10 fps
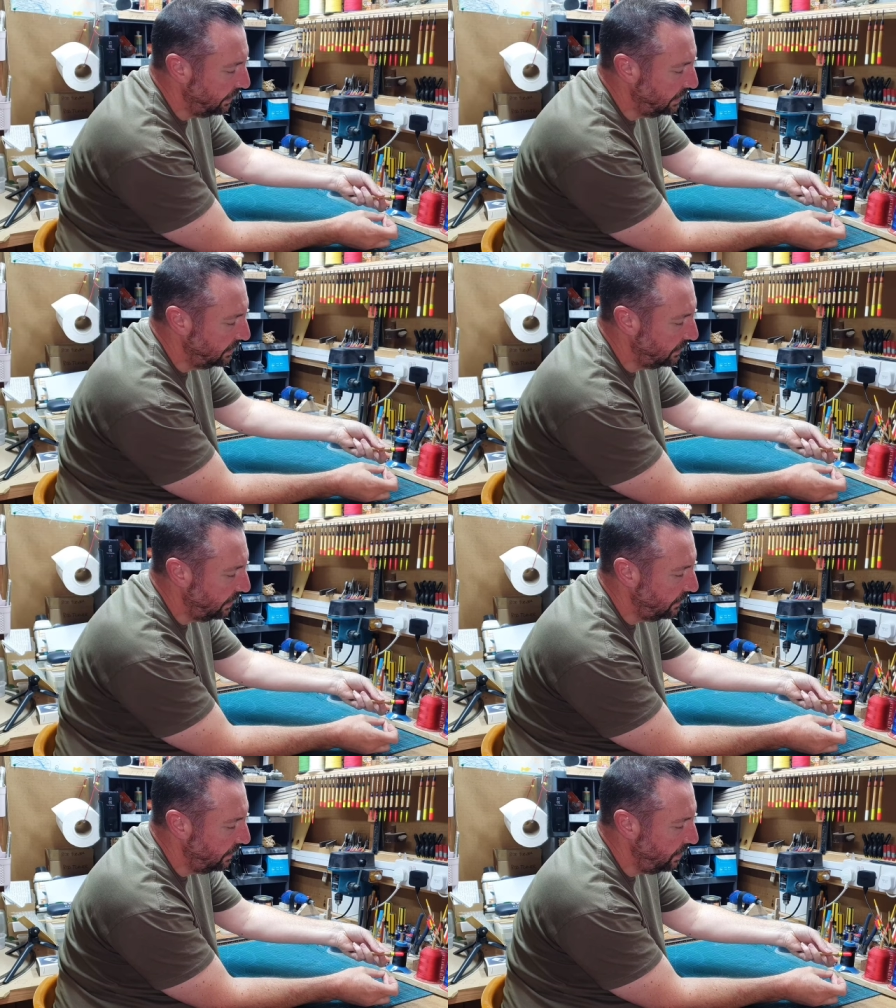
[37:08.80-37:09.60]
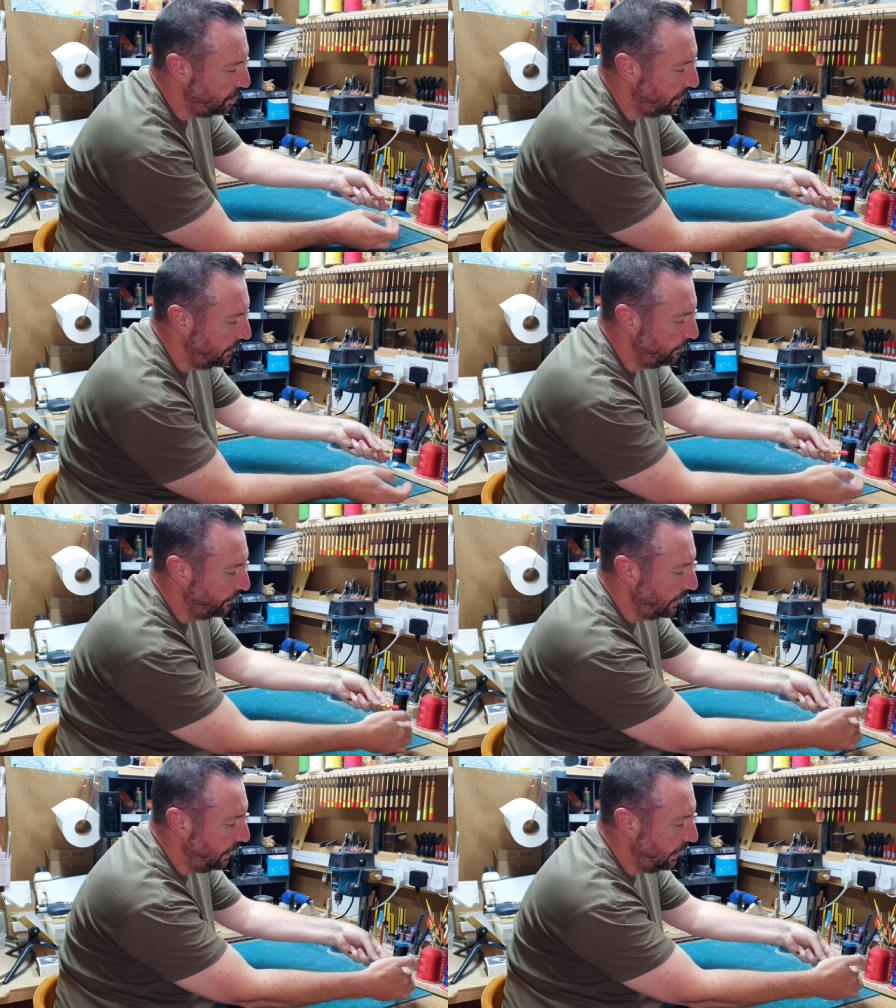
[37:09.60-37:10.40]
now inside the loop.
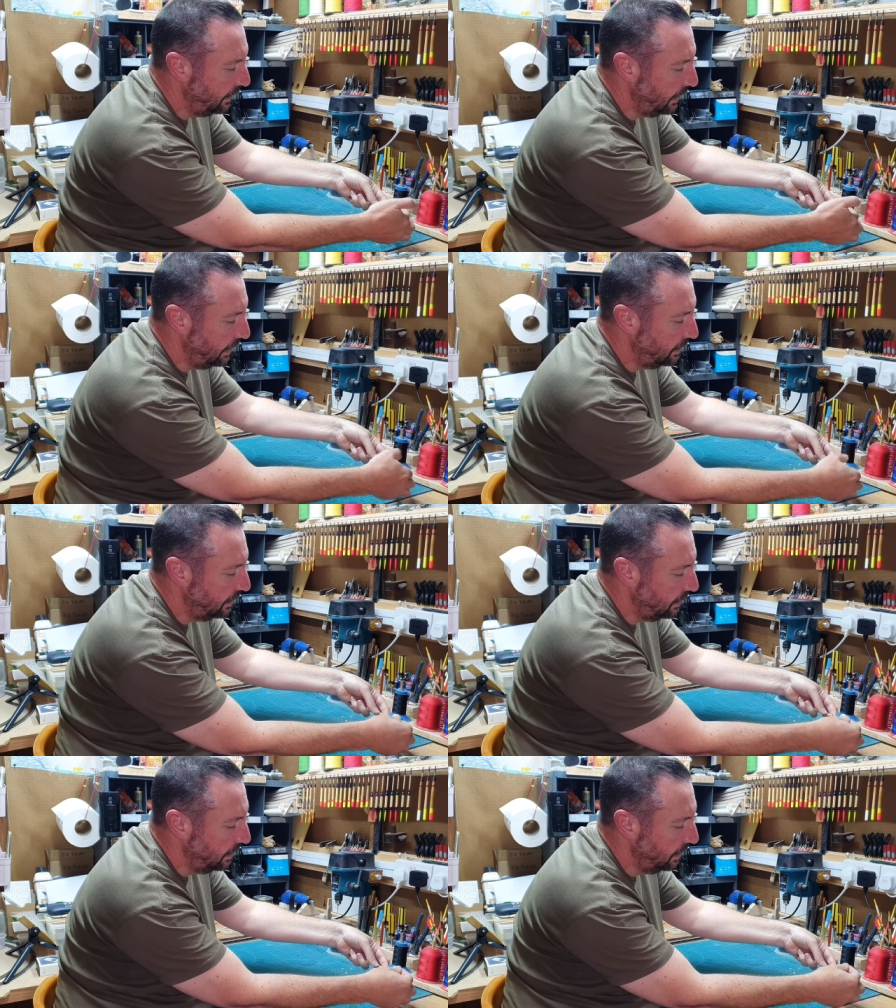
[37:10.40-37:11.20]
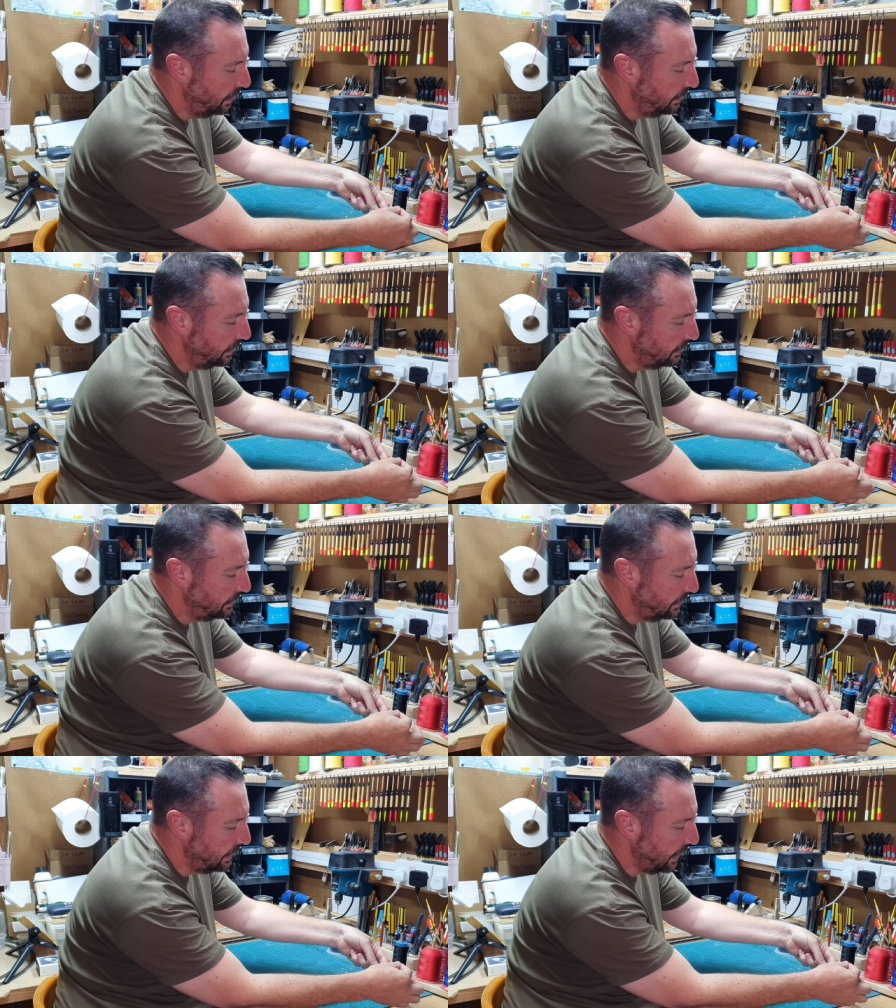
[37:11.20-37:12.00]
And then
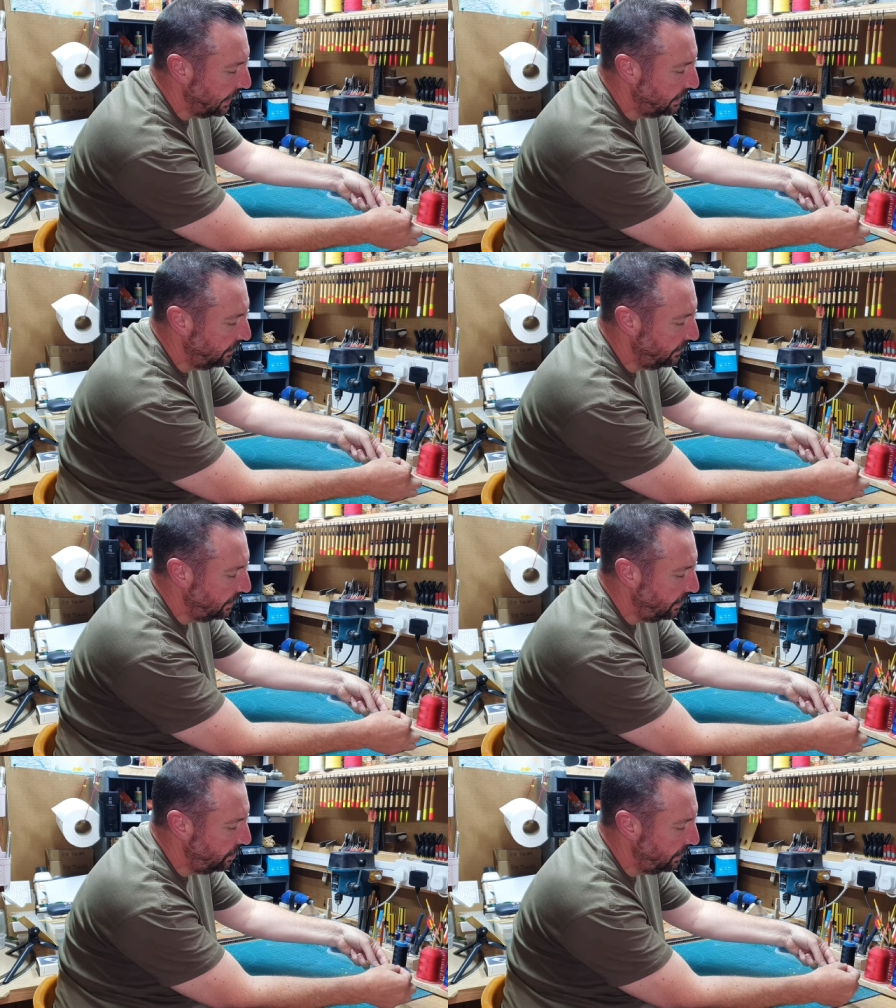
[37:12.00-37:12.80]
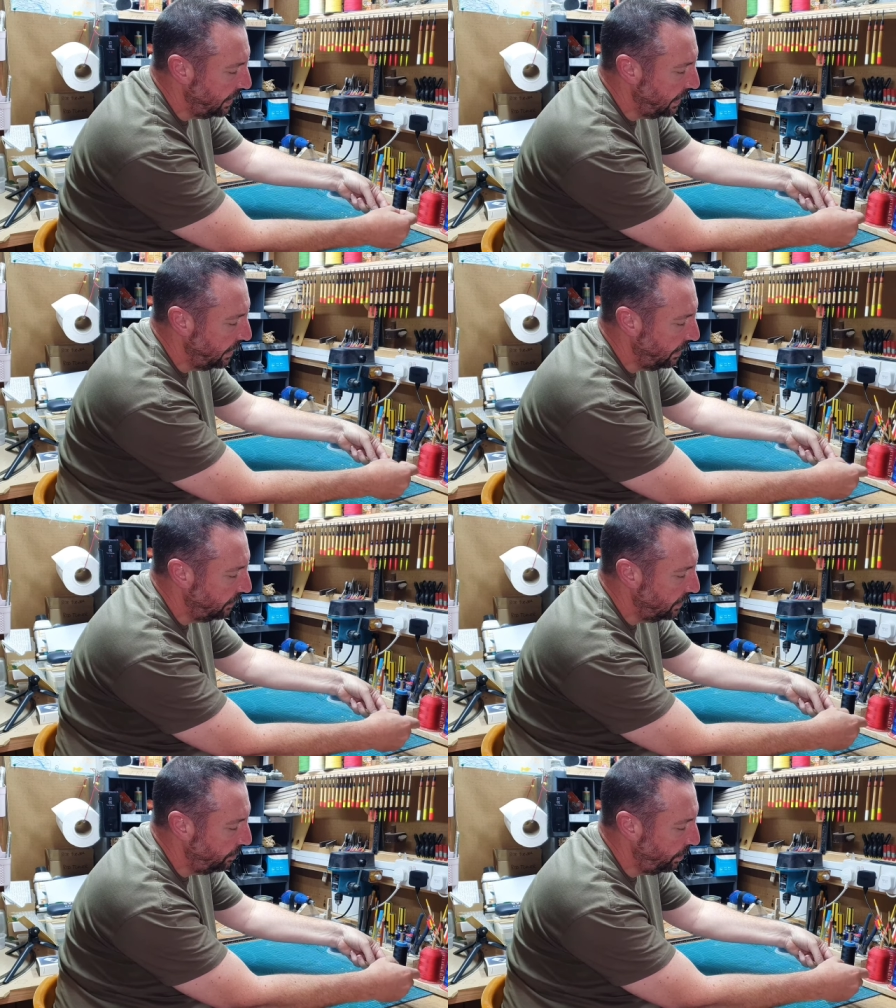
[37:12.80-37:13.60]
the tag end of the loop there, I'm going